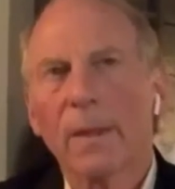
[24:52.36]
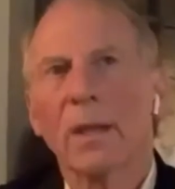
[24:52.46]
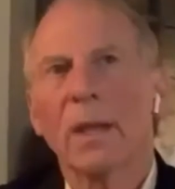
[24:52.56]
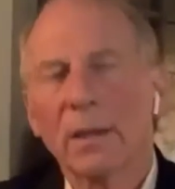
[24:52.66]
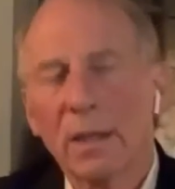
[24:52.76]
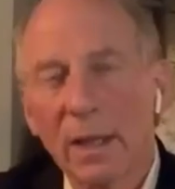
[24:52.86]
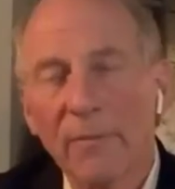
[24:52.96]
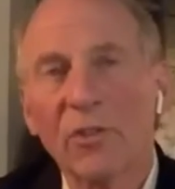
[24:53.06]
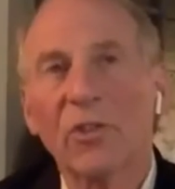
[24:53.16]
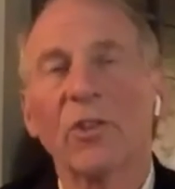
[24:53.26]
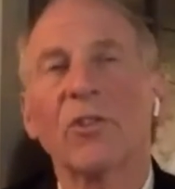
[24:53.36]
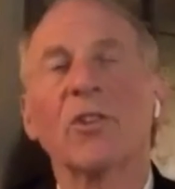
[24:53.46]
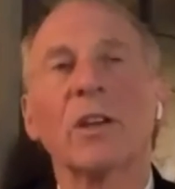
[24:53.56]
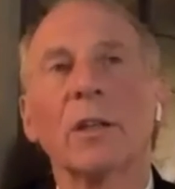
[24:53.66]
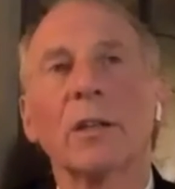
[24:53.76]
get the emphasis
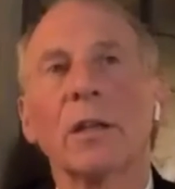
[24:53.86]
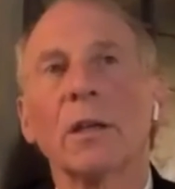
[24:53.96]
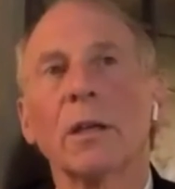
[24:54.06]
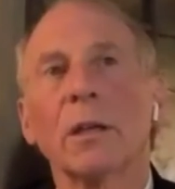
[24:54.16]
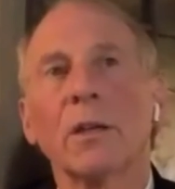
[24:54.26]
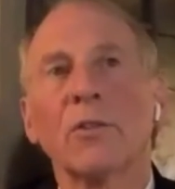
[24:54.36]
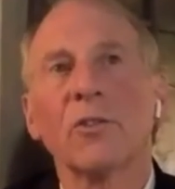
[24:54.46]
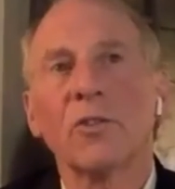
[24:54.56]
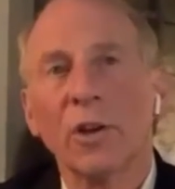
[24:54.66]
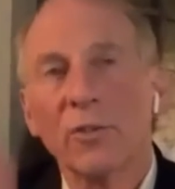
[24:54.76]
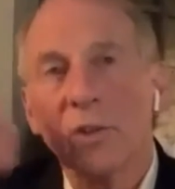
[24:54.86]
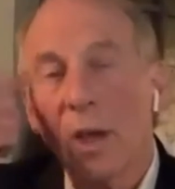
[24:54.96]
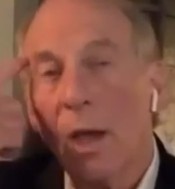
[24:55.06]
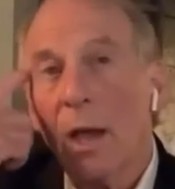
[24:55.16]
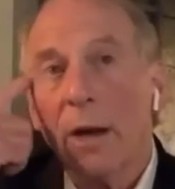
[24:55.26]
it deserves.
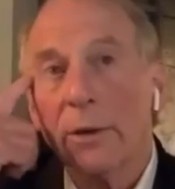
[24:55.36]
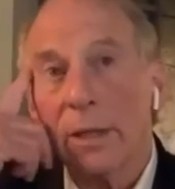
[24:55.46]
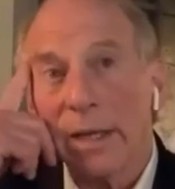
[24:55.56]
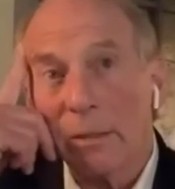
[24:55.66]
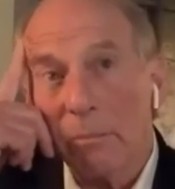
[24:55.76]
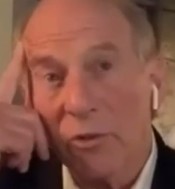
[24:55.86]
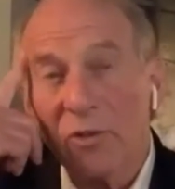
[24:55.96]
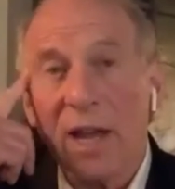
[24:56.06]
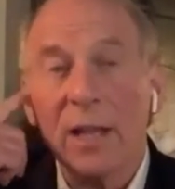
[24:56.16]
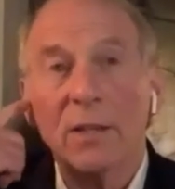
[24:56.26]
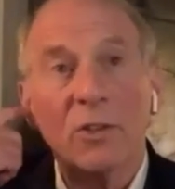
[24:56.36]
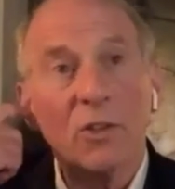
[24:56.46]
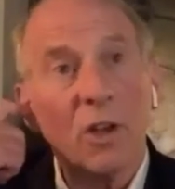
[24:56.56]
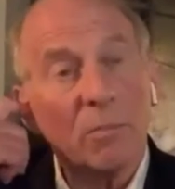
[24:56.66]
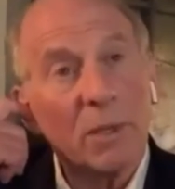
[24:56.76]
I would like the most talented
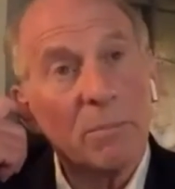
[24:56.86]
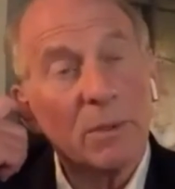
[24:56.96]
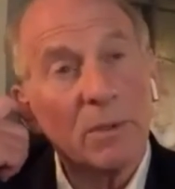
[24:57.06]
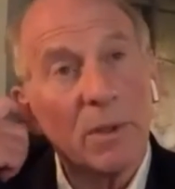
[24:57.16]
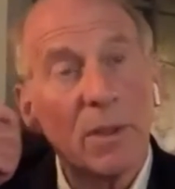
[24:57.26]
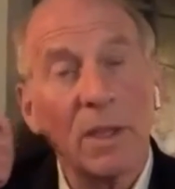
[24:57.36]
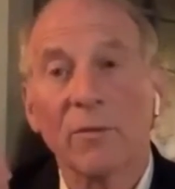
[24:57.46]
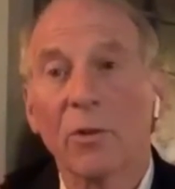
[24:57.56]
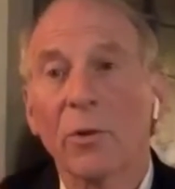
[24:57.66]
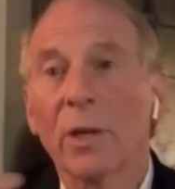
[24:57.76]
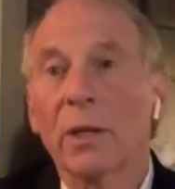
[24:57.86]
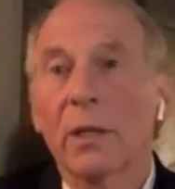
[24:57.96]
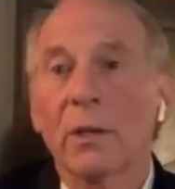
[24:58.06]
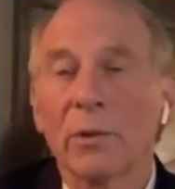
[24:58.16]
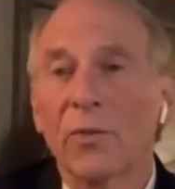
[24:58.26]
young people to think of doing it
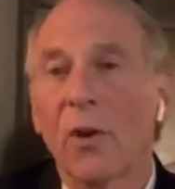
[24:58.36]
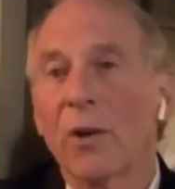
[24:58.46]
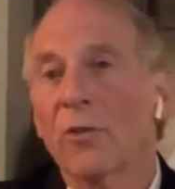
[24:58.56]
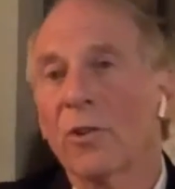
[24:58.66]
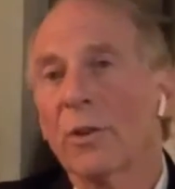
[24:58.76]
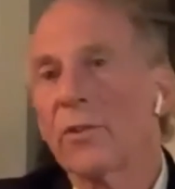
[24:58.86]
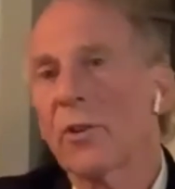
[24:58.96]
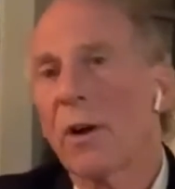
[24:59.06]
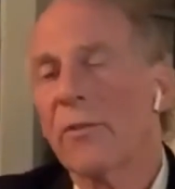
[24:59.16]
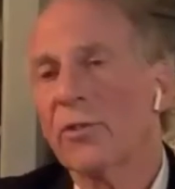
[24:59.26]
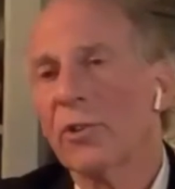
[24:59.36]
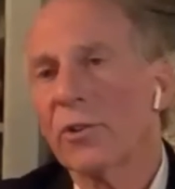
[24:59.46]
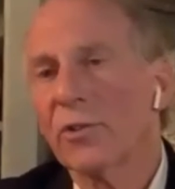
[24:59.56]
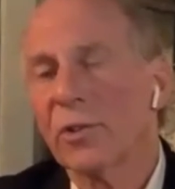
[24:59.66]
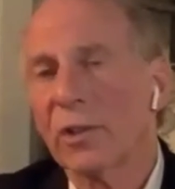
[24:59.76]
either as foreign service
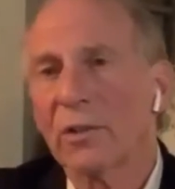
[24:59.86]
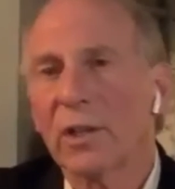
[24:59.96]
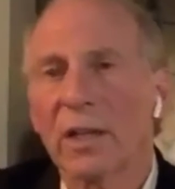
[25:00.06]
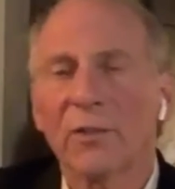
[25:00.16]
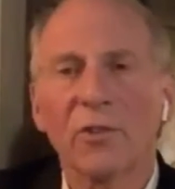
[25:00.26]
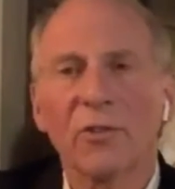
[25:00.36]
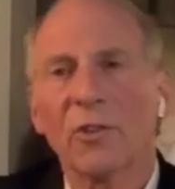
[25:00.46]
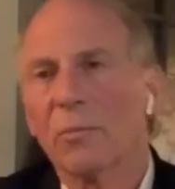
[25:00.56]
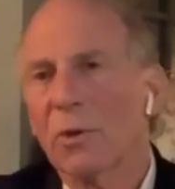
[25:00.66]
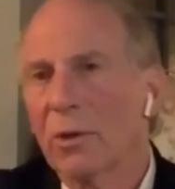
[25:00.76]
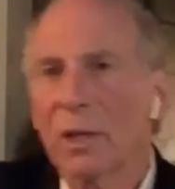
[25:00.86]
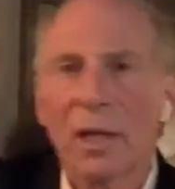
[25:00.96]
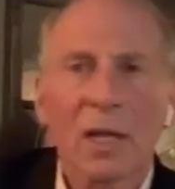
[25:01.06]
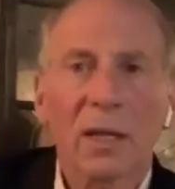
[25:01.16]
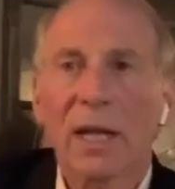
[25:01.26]
officers in the intelligence community,
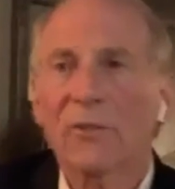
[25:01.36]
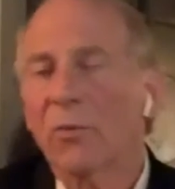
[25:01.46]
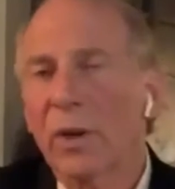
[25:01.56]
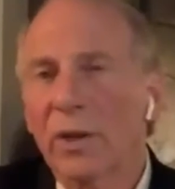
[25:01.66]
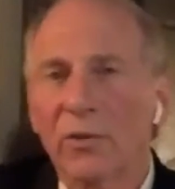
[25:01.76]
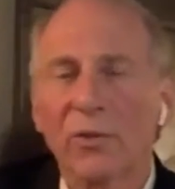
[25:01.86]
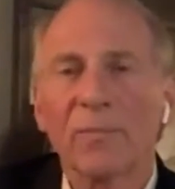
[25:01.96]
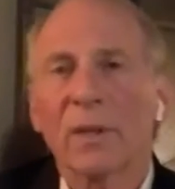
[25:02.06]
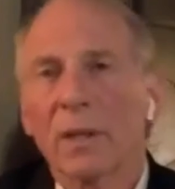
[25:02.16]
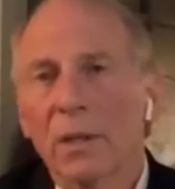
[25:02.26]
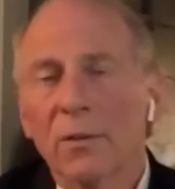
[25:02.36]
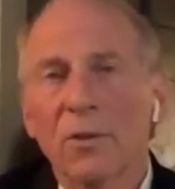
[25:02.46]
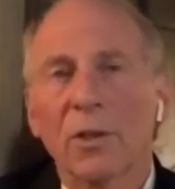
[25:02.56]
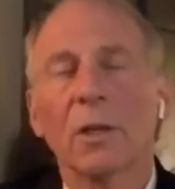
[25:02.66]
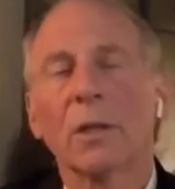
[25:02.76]
lots of ways
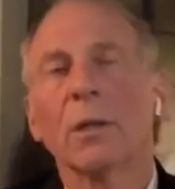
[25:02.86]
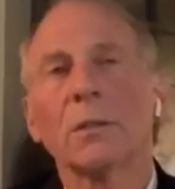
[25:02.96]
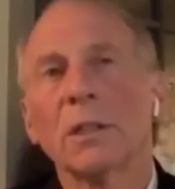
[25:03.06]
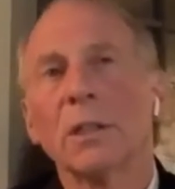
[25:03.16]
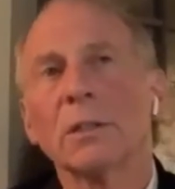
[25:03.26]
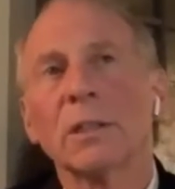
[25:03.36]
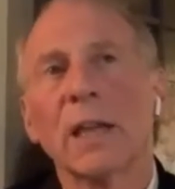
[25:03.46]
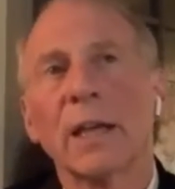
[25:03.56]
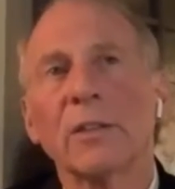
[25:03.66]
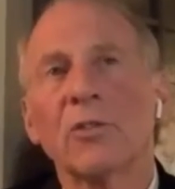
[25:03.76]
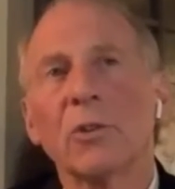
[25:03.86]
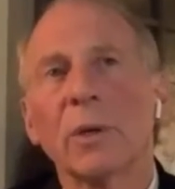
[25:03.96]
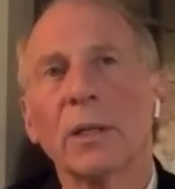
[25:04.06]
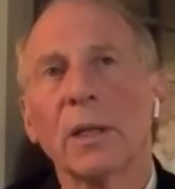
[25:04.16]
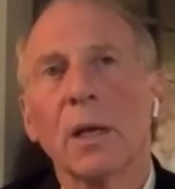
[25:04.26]
to get into
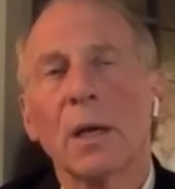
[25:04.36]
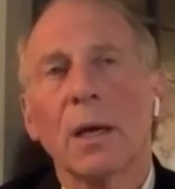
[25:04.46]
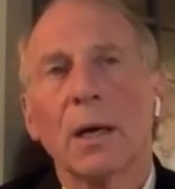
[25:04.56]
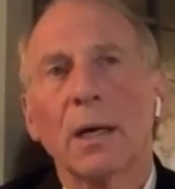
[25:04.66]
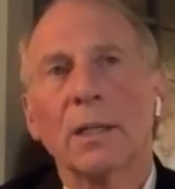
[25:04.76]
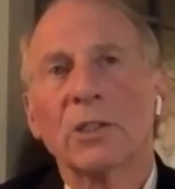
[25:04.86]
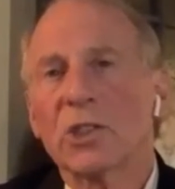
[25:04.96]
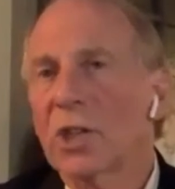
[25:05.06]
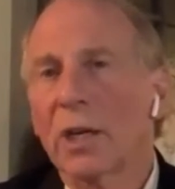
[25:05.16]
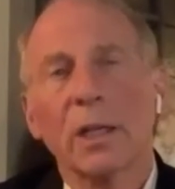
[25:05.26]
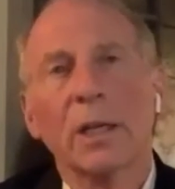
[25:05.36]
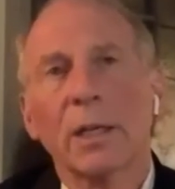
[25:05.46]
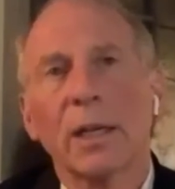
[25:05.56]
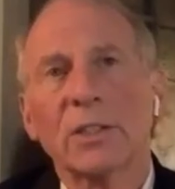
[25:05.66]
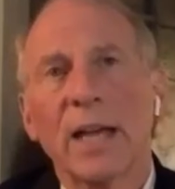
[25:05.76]
it, to study
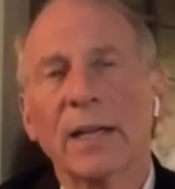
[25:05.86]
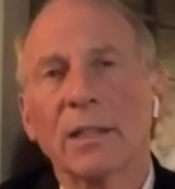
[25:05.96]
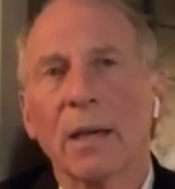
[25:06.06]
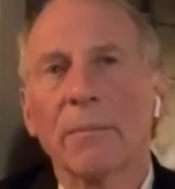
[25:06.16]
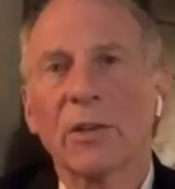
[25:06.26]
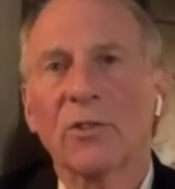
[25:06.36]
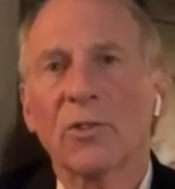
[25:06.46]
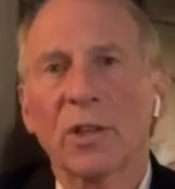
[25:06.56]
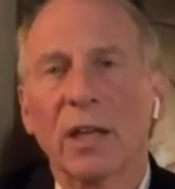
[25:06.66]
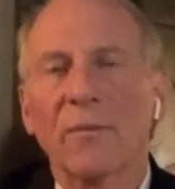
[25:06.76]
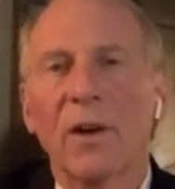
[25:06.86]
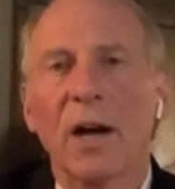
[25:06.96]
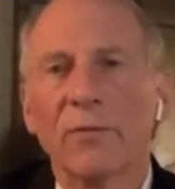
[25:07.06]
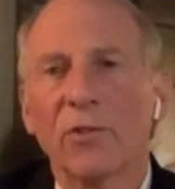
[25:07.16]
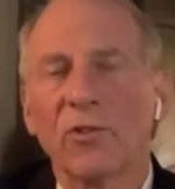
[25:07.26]
it academics, to get
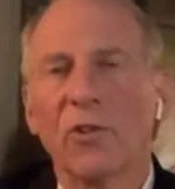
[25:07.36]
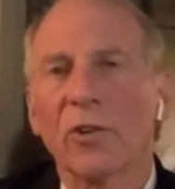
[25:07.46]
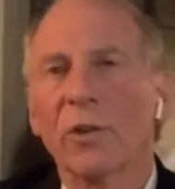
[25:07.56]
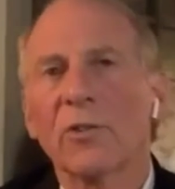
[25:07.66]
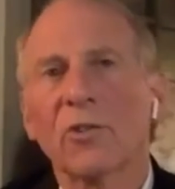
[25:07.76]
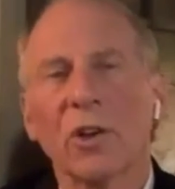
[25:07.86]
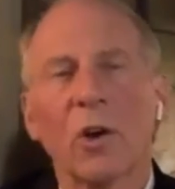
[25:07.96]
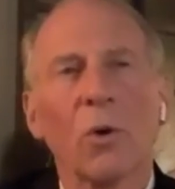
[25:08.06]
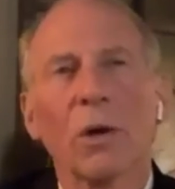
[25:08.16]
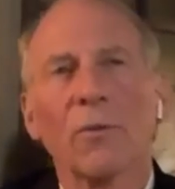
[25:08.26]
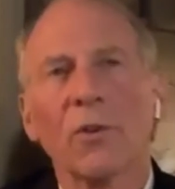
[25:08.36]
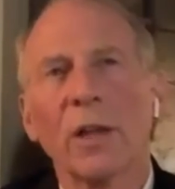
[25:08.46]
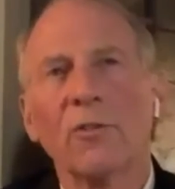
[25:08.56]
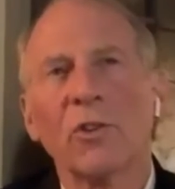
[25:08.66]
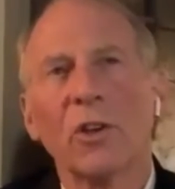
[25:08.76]
involved as journalists, to go work
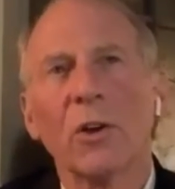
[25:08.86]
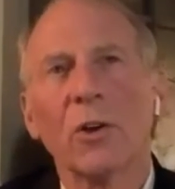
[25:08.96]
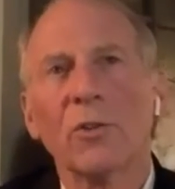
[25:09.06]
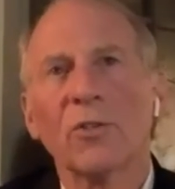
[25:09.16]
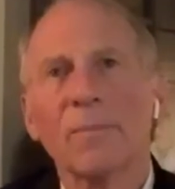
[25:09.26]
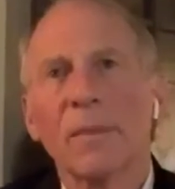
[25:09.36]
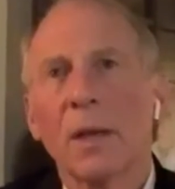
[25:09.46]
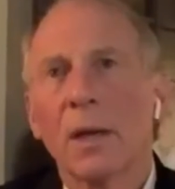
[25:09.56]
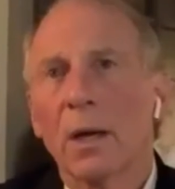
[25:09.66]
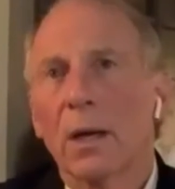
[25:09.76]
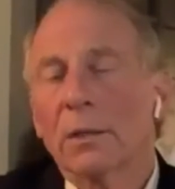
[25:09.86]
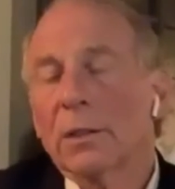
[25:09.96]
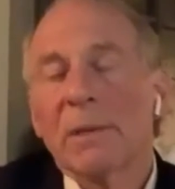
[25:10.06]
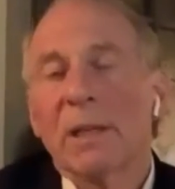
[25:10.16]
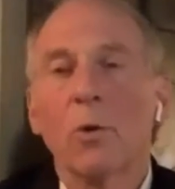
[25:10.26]
for NGOs,
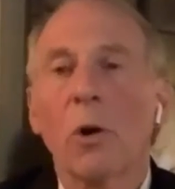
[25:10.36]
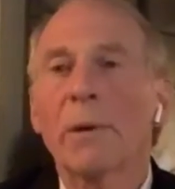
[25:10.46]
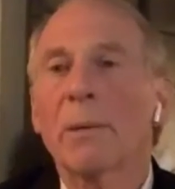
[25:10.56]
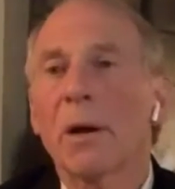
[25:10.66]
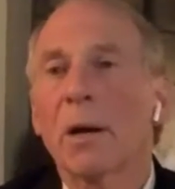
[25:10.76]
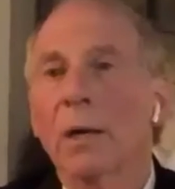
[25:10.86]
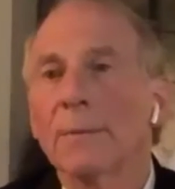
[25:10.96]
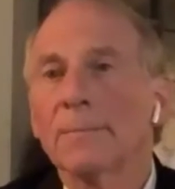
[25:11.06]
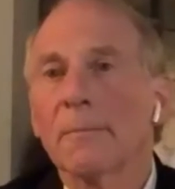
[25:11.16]
to be in corporate America.